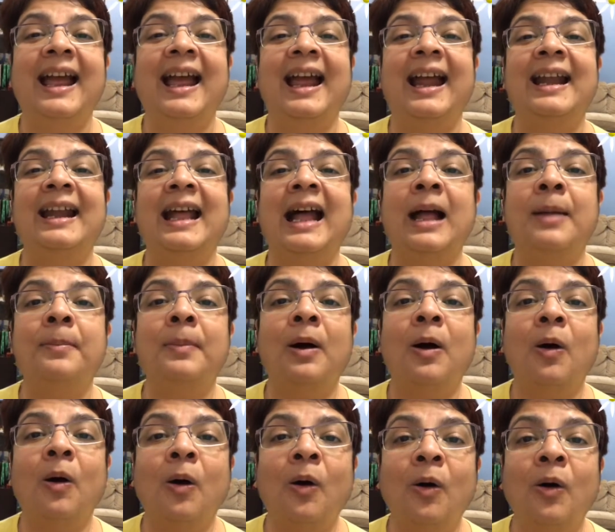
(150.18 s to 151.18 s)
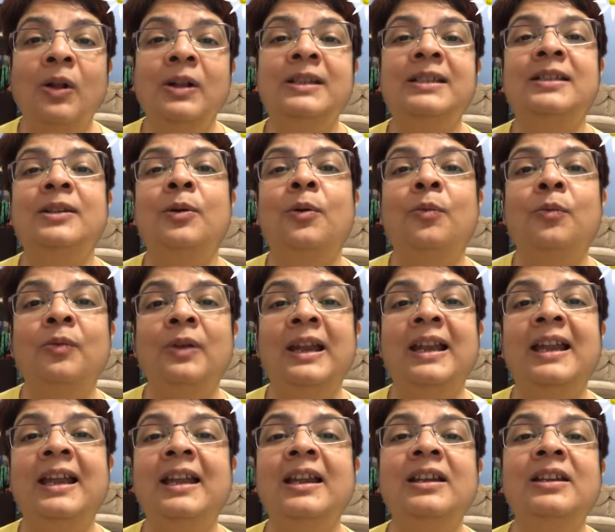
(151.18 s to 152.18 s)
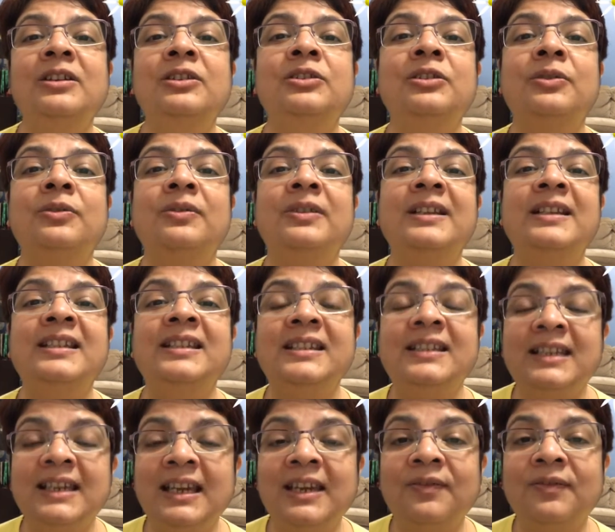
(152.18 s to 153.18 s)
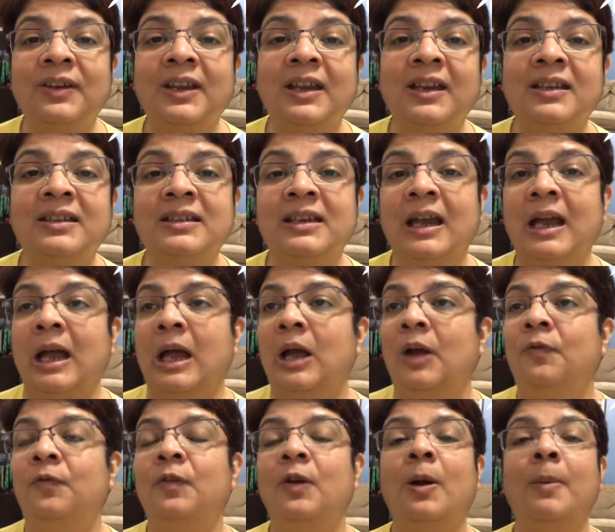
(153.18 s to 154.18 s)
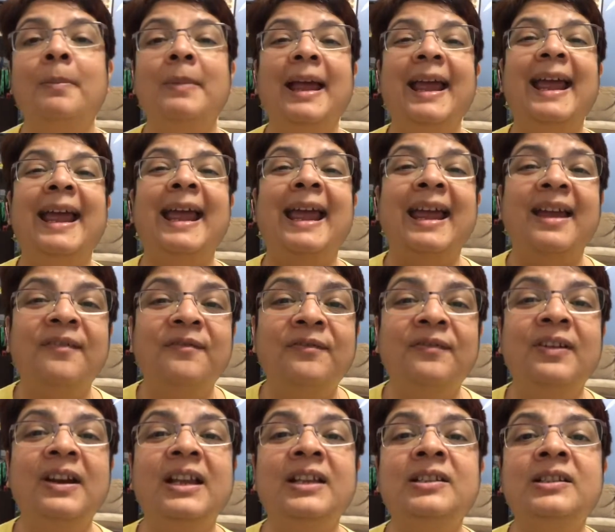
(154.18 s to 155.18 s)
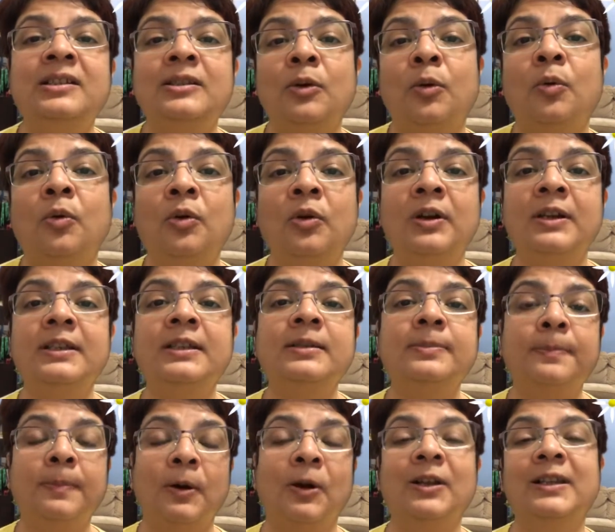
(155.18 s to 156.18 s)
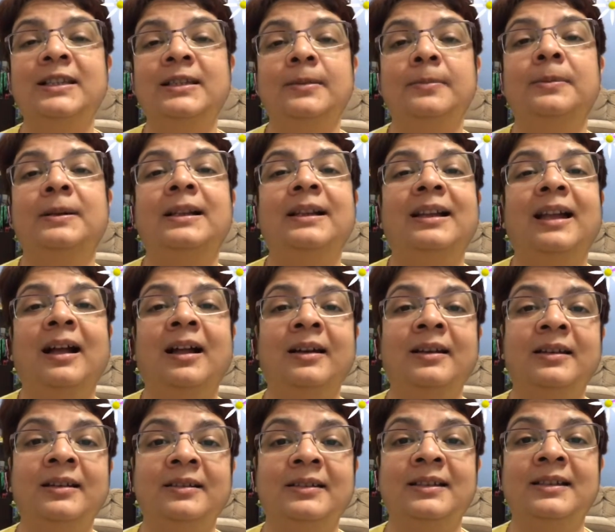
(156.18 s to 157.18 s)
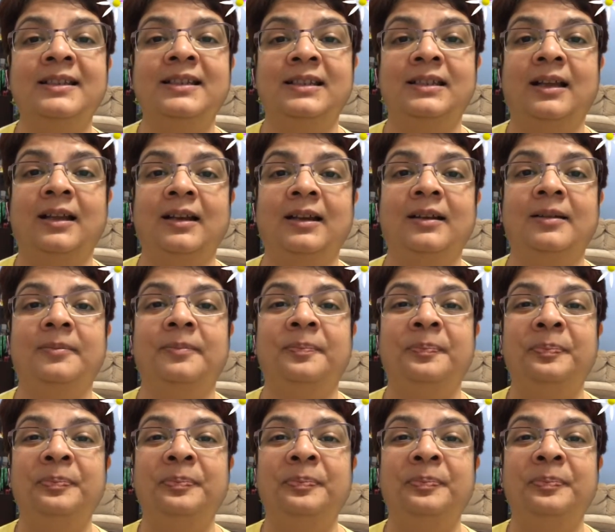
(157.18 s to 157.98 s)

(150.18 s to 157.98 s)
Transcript: And I'm also willing to receive it from every source possible under the sun.